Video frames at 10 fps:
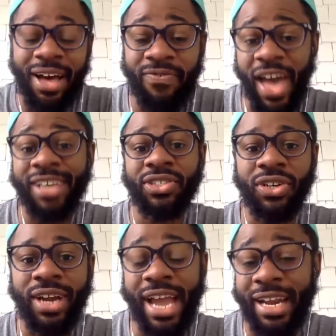
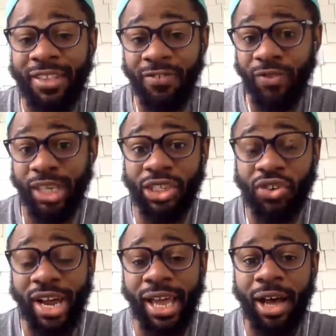faster, and it's free to
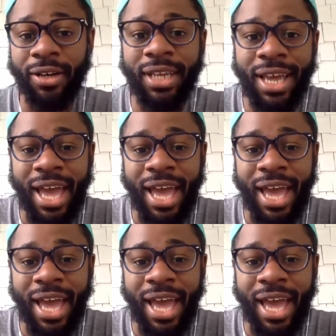try out.